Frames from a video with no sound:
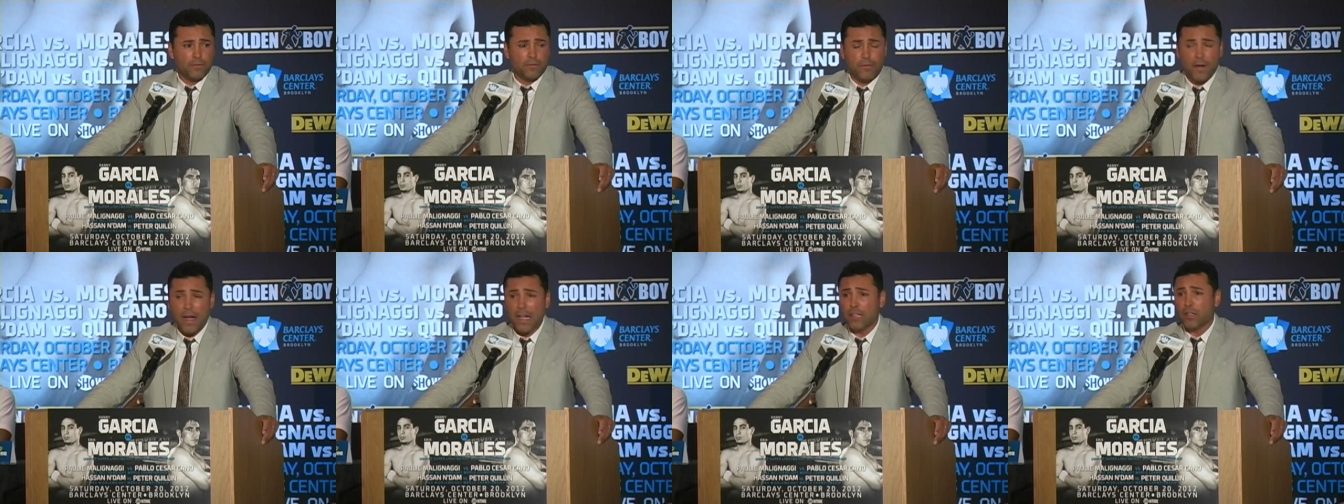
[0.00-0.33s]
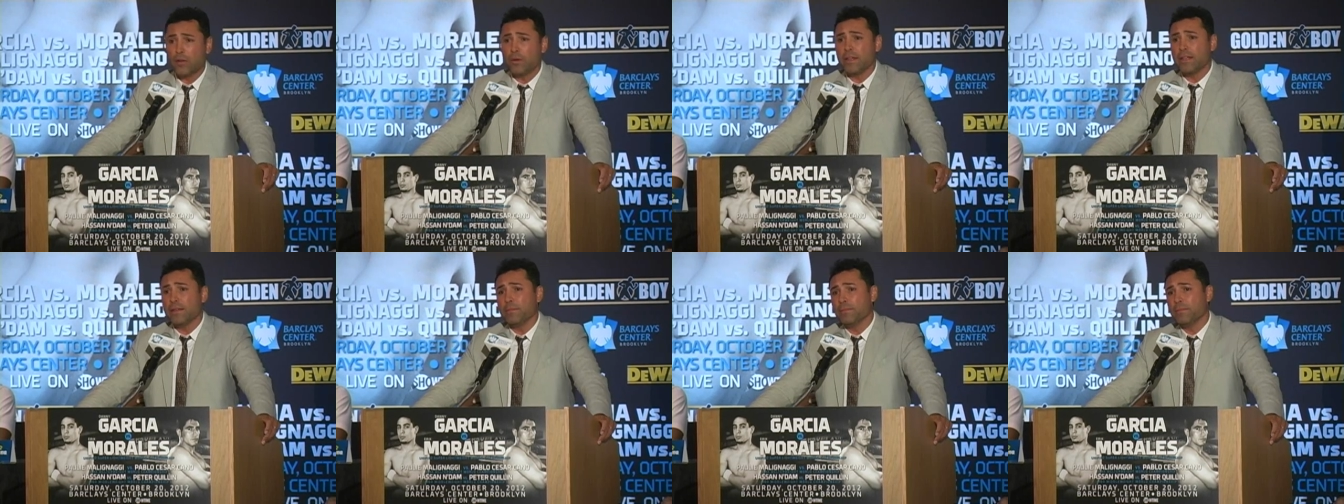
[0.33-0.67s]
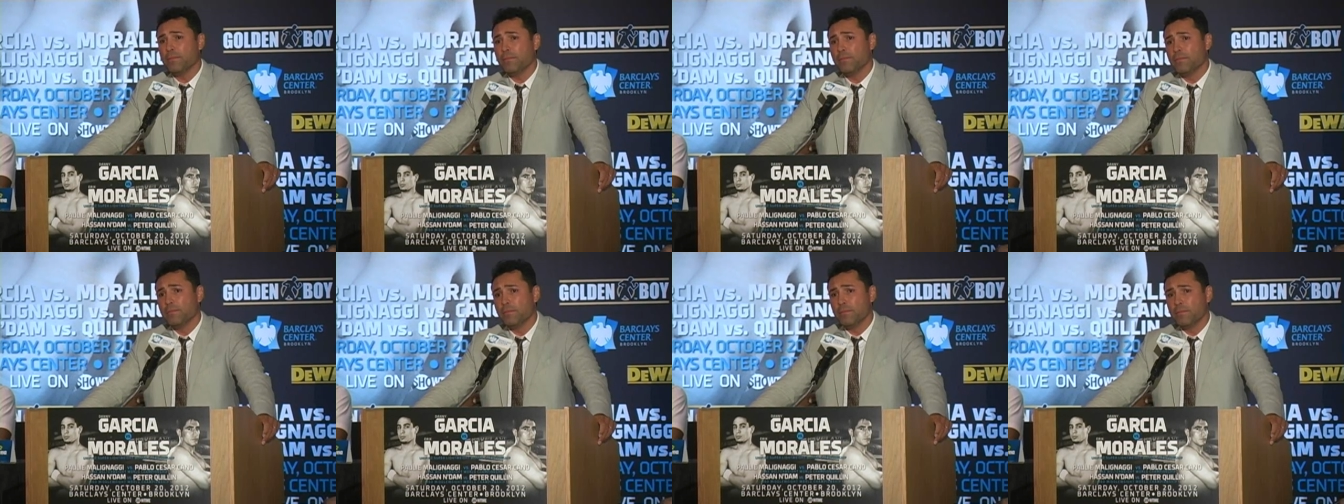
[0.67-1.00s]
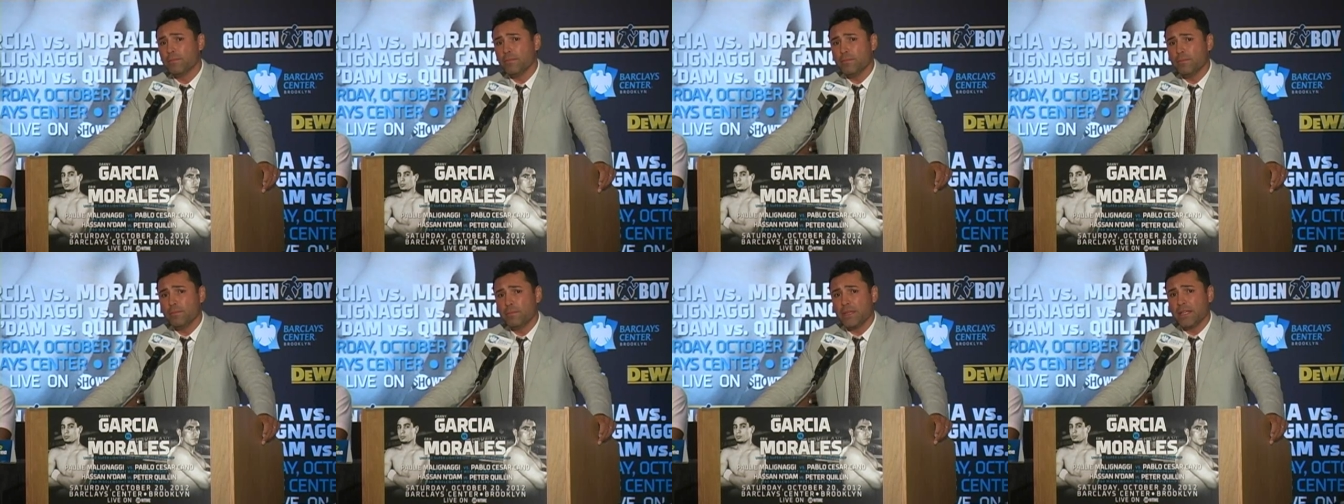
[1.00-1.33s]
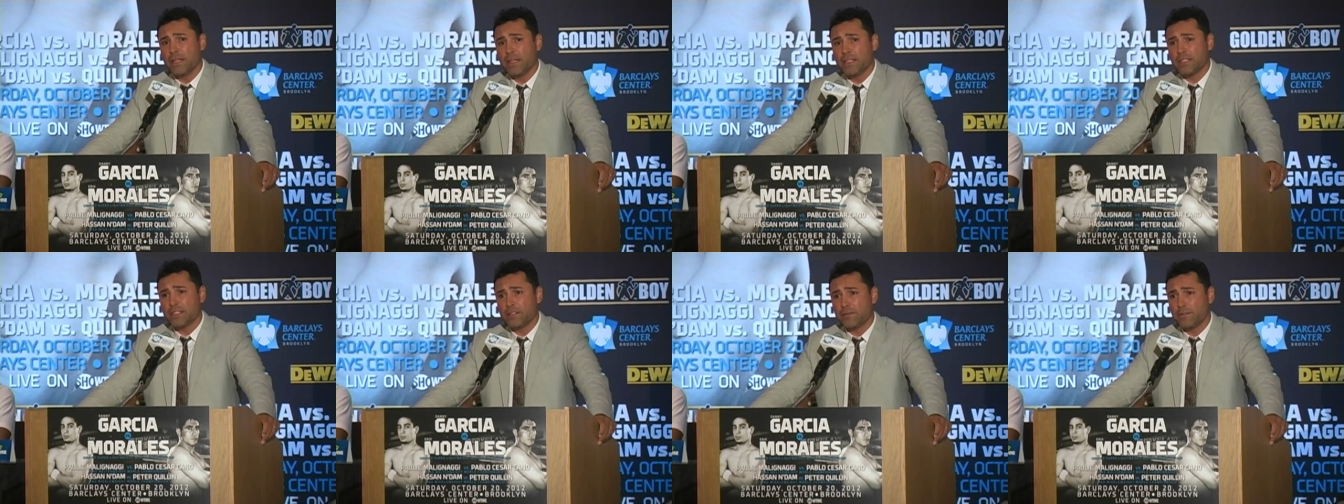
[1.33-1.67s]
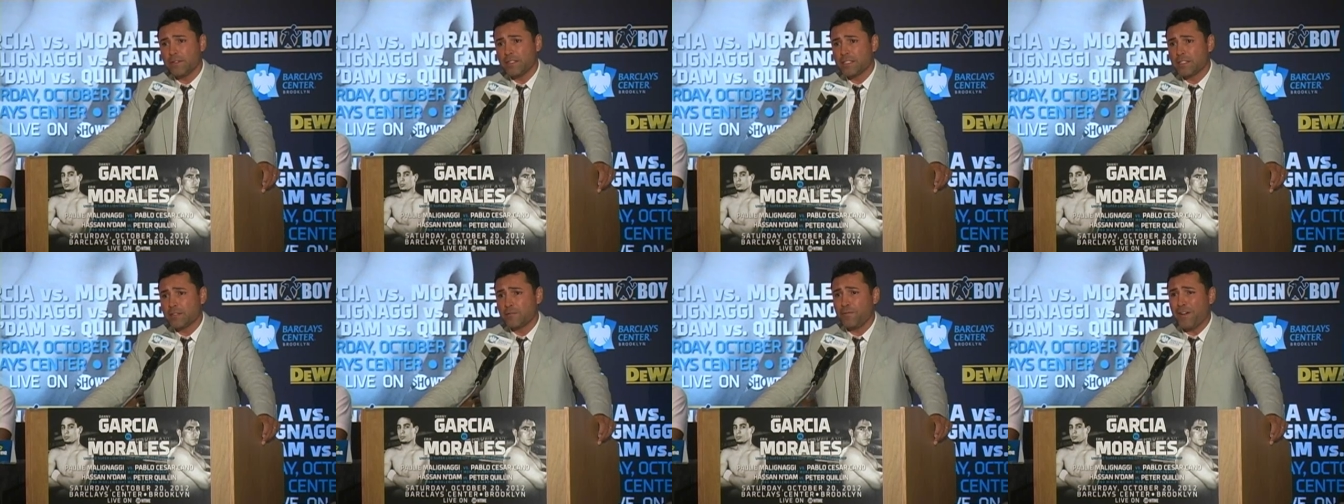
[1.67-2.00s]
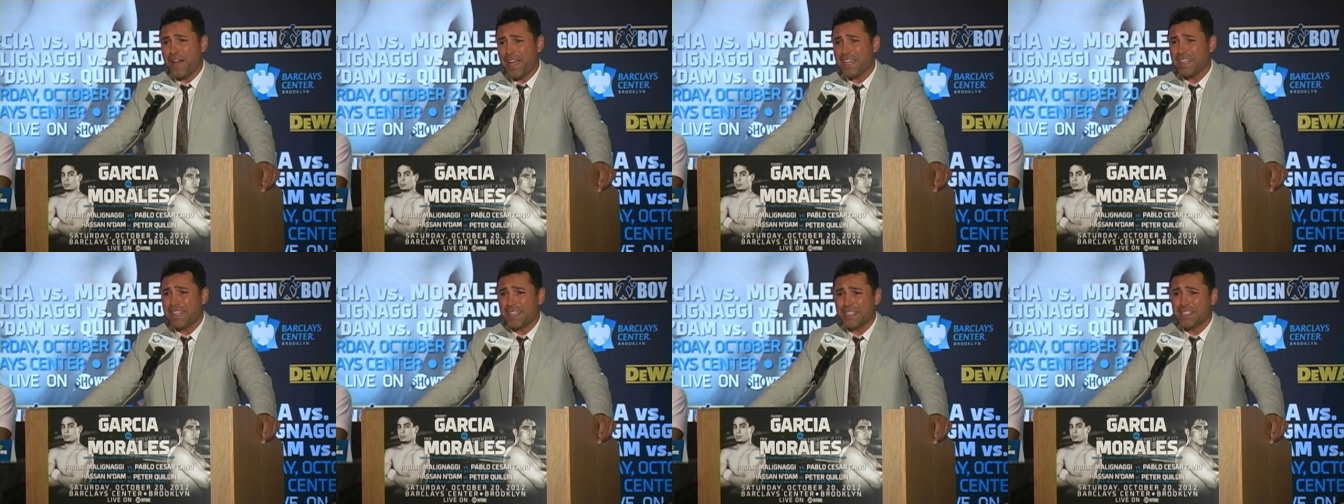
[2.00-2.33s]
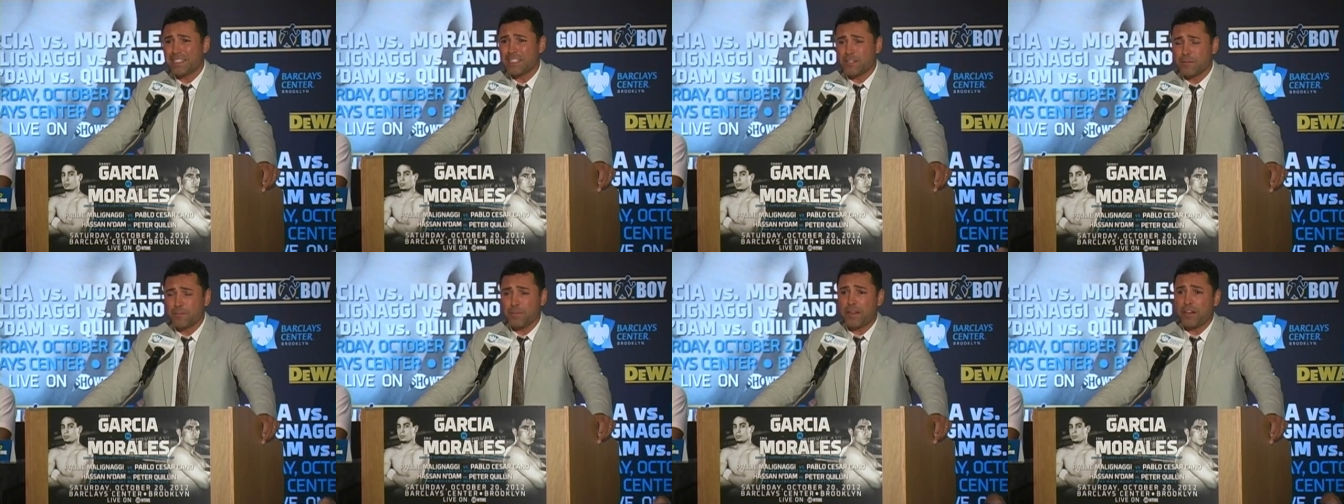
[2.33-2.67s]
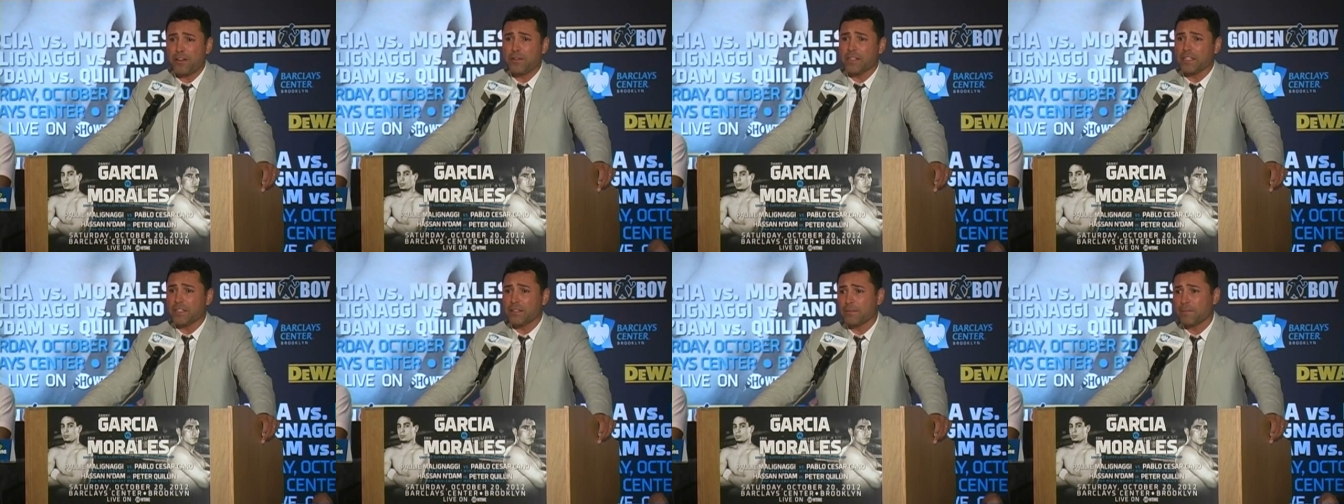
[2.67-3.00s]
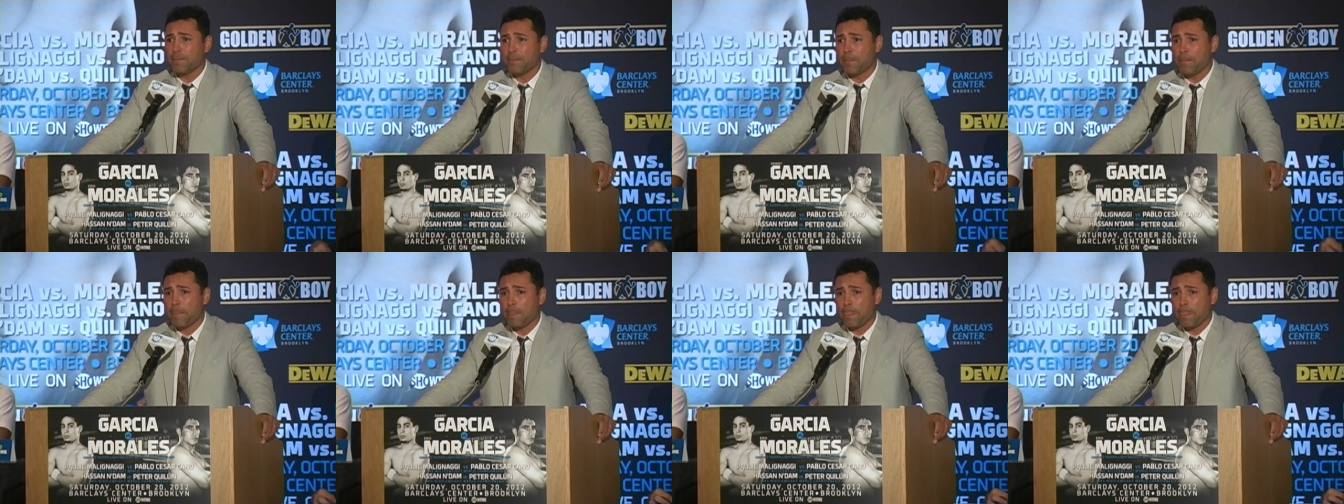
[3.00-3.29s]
follow him because of his fighting spirit